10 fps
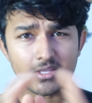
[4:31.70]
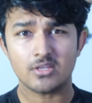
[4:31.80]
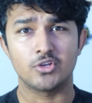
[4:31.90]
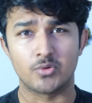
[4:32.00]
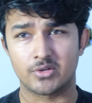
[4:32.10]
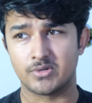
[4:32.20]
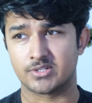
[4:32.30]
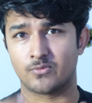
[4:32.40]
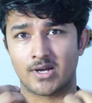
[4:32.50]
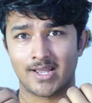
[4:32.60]
You are the
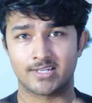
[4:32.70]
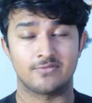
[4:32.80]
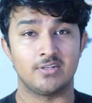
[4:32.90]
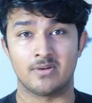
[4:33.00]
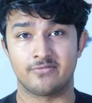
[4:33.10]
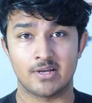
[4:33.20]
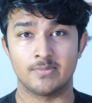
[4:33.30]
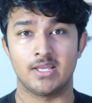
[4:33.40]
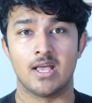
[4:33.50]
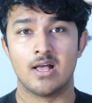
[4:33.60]
reason why I get to feed my
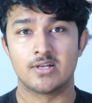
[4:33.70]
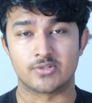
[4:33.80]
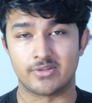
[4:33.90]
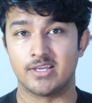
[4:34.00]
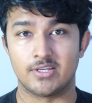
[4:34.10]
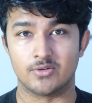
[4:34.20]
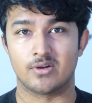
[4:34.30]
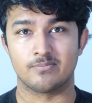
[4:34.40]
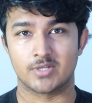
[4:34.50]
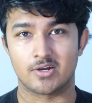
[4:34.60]
family, so thank you.
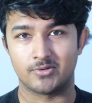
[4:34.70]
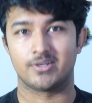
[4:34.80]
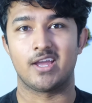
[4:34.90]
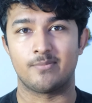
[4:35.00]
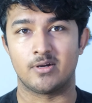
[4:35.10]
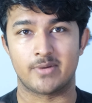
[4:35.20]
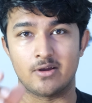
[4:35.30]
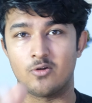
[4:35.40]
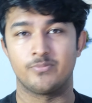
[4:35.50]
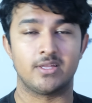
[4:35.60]
I'm talking to a camera, but I
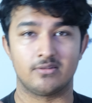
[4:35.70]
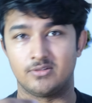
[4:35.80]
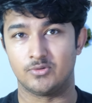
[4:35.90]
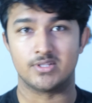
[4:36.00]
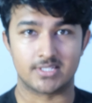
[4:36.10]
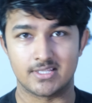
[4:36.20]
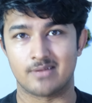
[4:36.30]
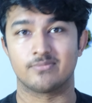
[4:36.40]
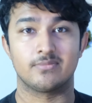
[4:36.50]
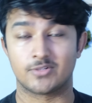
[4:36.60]
hope that you can see that
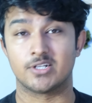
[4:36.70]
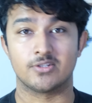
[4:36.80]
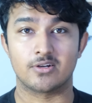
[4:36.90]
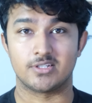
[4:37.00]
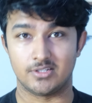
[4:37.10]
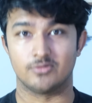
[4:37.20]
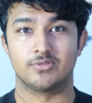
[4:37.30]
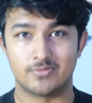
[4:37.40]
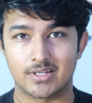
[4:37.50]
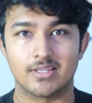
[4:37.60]
I'm trying to talk to you
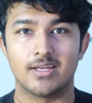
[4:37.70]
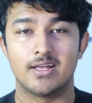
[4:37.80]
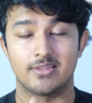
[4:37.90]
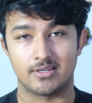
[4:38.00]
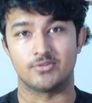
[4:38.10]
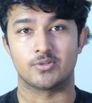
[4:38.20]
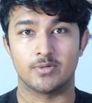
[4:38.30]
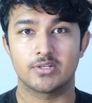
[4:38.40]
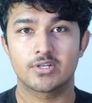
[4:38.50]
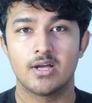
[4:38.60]
directly. Thank you so
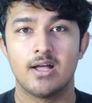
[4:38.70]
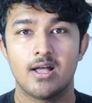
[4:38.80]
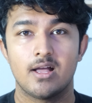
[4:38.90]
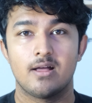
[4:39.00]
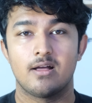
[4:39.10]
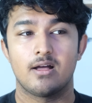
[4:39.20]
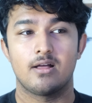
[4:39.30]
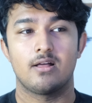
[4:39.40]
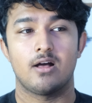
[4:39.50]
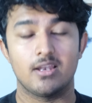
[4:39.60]
much.
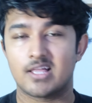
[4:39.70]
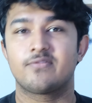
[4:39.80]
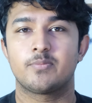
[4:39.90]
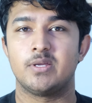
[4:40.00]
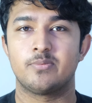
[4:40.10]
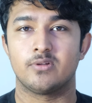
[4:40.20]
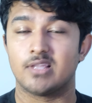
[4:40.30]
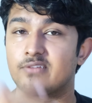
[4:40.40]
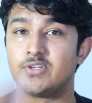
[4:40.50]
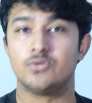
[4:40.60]
A lot of the people, a
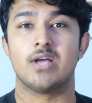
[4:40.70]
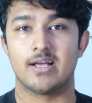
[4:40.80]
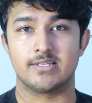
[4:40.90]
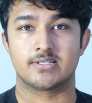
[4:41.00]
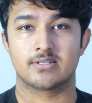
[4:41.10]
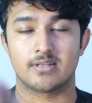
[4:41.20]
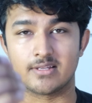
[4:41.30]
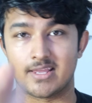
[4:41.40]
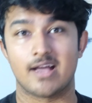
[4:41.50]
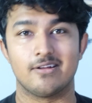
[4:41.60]
lot of you guys
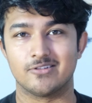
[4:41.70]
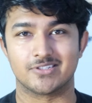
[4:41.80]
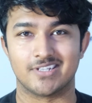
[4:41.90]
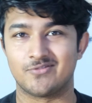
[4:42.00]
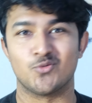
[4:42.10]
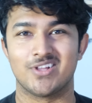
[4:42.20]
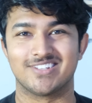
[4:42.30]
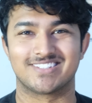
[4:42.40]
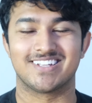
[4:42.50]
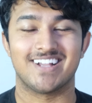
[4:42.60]
and gals and everyone
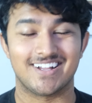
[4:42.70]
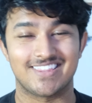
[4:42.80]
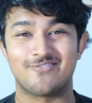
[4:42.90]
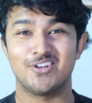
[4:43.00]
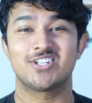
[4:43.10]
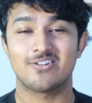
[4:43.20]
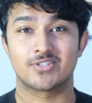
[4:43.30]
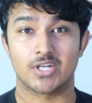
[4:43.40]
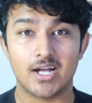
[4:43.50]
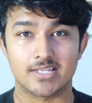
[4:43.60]
else that reach out
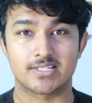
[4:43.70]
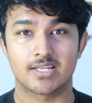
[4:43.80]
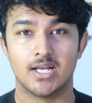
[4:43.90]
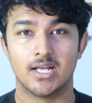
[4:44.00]
to us,